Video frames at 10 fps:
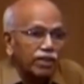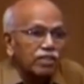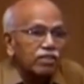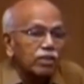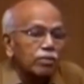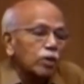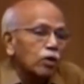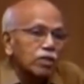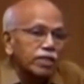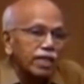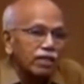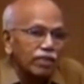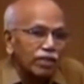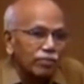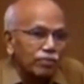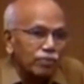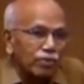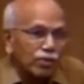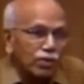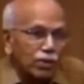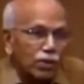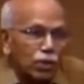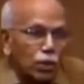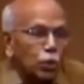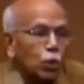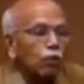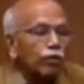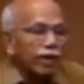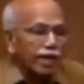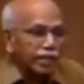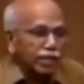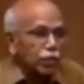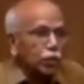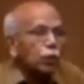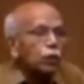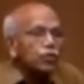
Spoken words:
rest of them are not scientific. So overnight this new